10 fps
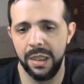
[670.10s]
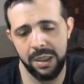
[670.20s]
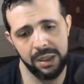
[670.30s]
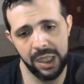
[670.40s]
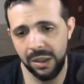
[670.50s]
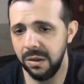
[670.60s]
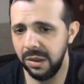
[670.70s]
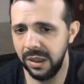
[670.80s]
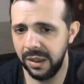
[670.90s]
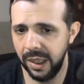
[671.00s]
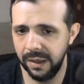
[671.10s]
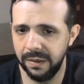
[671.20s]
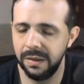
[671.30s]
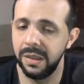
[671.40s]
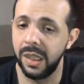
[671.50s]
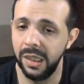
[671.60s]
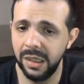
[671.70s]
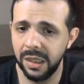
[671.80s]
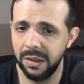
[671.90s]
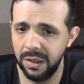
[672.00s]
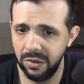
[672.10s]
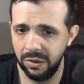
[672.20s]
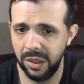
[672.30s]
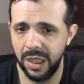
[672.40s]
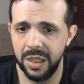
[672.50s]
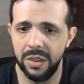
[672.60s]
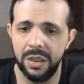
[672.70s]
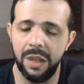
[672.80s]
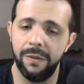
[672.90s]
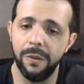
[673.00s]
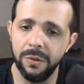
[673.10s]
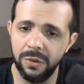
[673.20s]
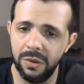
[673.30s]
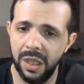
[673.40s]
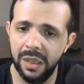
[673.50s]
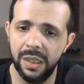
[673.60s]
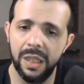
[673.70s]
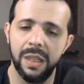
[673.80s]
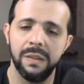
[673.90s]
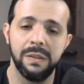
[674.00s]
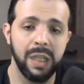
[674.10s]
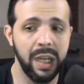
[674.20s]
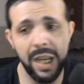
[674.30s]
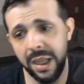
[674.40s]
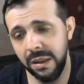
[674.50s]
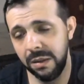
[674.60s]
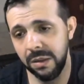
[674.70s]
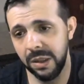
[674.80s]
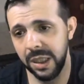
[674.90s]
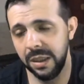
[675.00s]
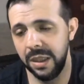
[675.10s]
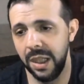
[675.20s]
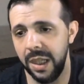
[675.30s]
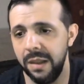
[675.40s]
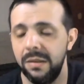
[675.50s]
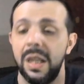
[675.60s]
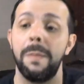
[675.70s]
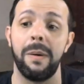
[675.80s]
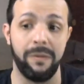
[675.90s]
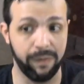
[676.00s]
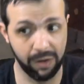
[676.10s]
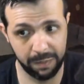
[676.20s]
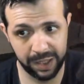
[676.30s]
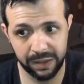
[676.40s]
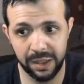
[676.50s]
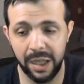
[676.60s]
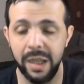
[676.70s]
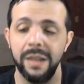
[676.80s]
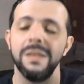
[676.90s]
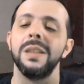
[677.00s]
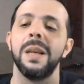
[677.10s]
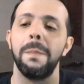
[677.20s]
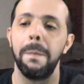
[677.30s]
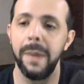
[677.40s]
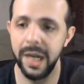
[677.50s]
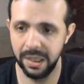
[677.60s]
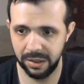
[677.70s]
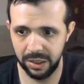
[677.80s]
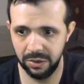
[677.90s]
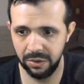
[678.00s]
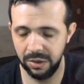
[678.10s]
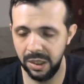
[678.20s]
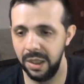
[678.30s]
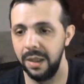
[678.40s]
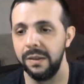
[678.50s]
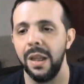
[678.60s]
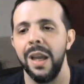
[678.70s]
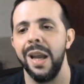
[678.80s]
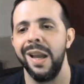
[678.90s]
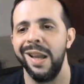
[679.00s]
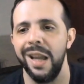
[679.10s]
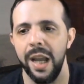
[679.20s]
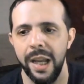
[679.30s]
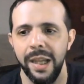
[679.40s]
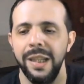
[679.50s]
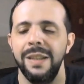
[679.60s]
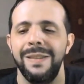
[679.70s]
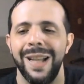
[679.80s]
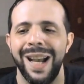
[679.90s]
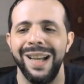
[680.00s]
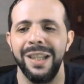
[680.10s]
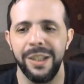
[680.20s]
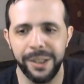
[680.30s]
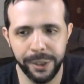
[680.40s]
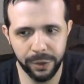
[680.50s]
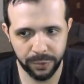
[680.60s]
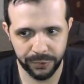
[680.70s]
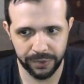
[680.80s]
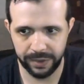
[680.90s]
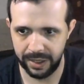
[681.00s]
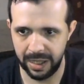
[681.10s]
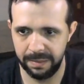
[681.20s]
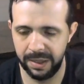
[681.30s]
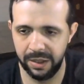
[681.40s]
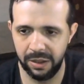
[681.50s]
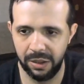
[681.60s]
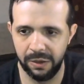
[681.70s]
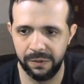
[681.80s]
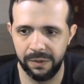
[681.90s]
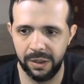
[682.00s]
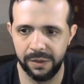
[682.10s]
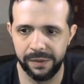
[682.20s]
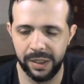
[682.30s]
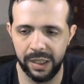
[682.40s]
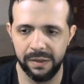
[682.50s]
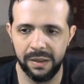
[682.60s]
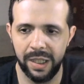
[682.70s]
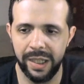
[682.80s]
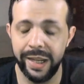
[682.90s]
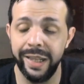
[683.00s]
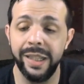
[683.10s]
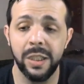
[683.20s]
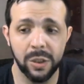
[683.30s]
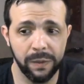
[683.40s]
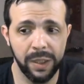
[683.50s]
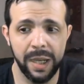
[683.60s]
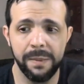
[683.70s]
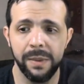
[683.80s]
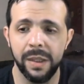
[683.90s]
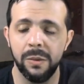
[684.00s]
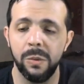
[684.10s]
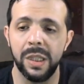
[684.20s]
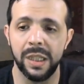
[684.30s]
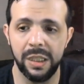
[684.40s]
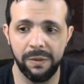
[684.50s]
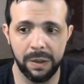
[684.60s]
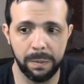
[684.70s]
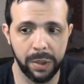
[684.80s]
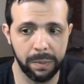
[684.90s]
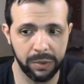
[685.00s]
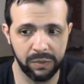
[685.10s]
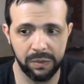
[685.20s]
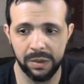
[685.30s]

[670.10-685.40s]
The unit test, the integration test, the functional test, the end-to-end test, the performance test, the penetration test. It's a huge number of tests, each of them with a different purpose.